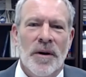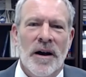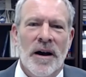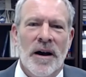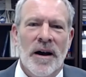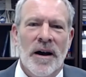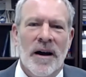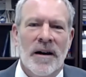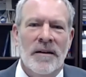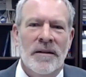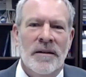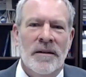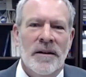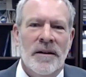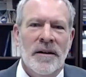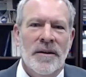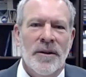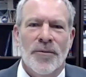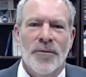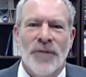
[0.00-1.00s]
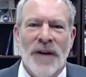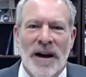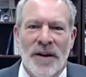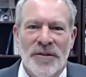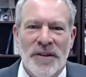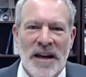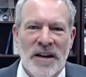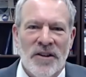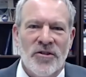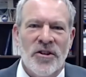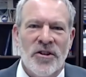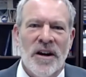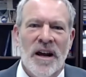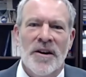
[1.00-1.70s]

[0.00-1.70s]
the foundation?